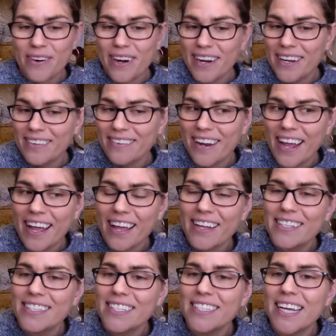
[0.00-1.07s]
right.
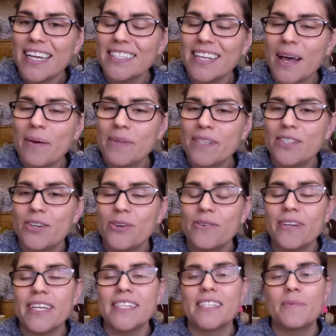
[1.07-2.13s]
And today's
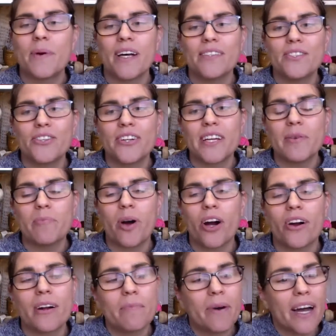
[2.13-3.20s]
episode is sponsored in
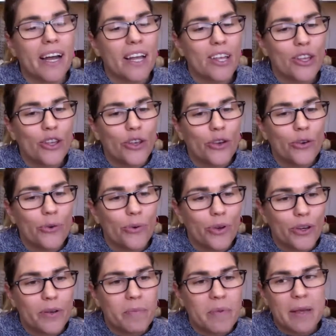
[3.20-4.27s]
part by you,
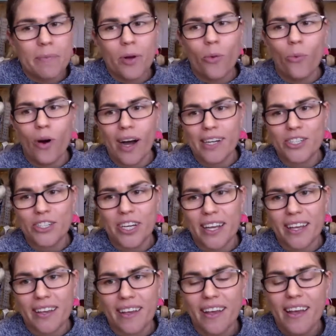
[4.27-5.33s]
good people
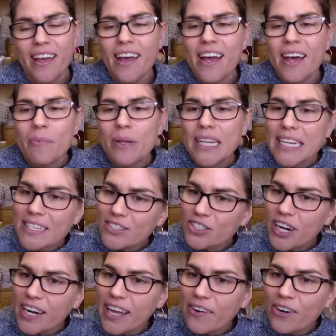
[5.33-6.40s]
watching. Please
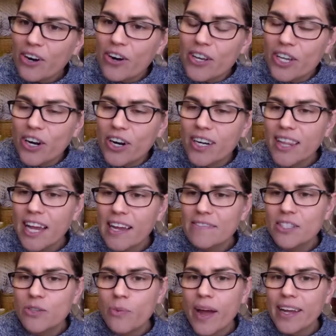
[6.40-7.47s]
check out our Yarn Life
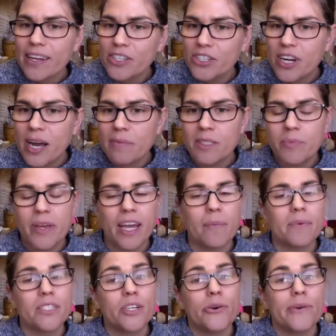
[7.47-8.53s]
swag shop to pick
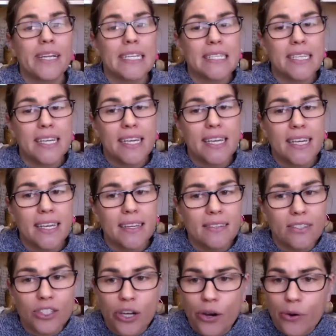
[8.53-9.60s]
up a token tee,
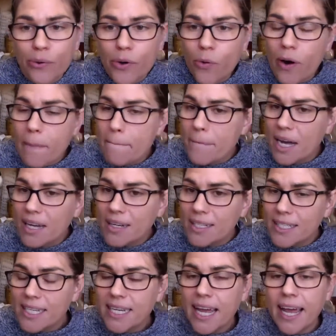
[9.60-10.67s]
tote, or mug
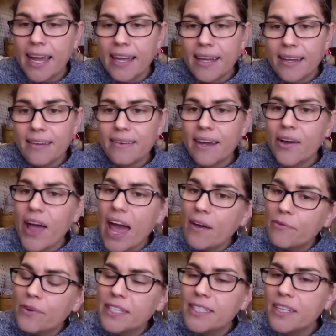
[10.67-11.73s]
today. Now,
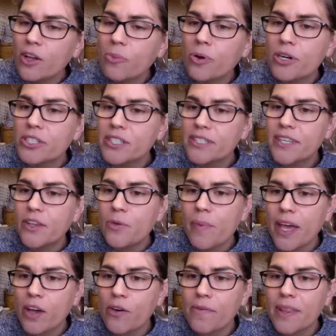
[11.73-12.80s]
every single purchase that you
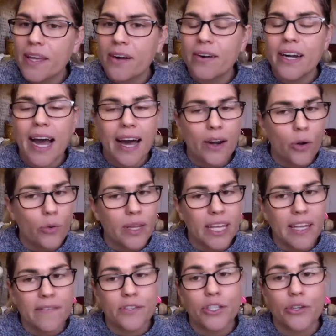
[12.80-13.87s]
make over there not only
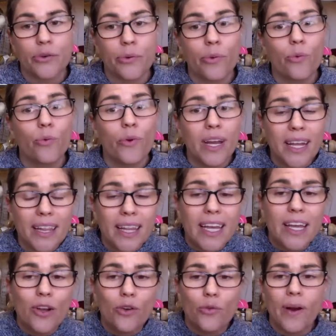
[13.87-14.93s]
gives you
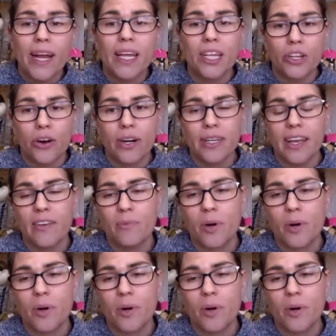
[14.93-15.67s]
really great Yarn Life